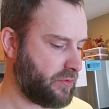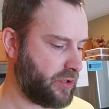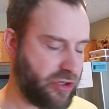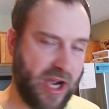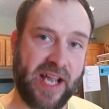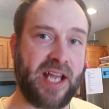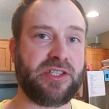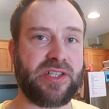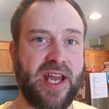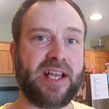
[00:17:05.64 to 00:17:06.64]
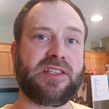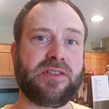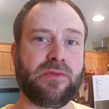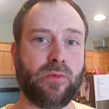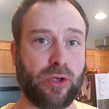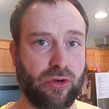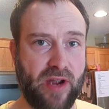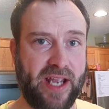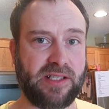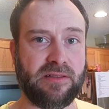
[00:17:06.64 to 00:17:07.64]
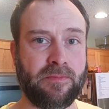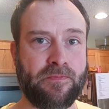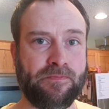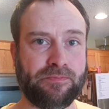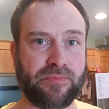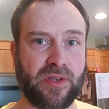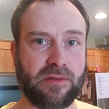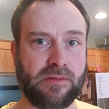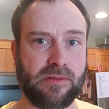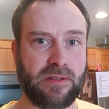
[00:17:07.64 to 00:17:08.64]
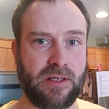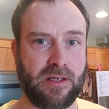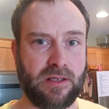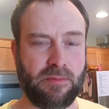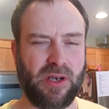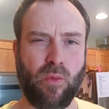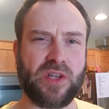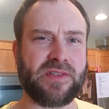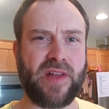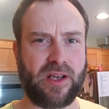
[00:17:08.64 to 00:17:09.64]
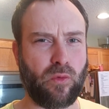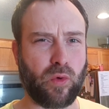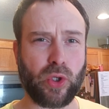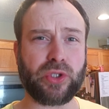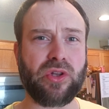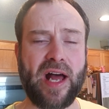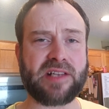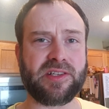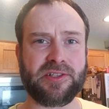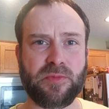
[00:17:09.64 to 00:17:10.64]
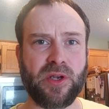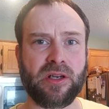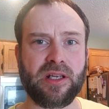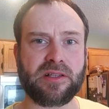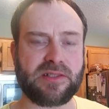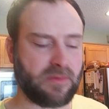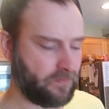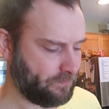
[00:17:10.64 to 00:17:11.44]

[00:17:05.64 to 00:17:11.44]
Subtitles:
The dry aged steaks were great, but it wasn't like a world-class experience.